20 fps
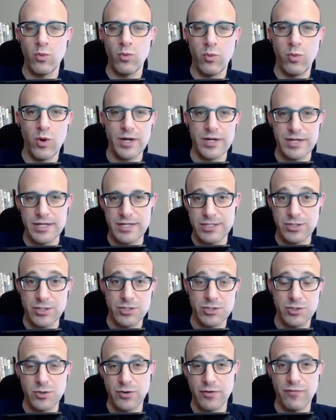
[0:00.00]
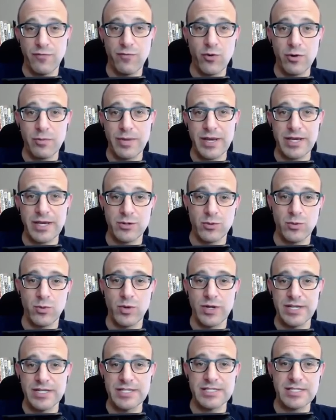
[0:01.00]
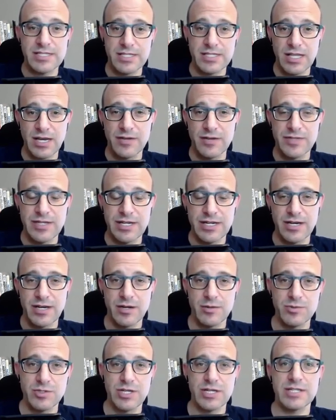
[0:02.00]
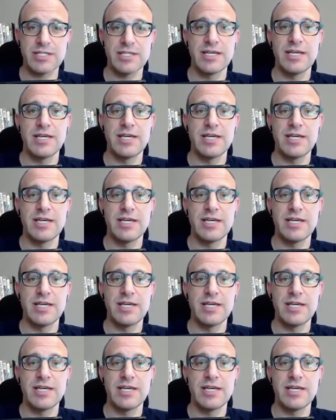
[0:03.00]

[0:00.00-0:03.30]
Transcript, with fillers: What is the sort of format or what is this live data object?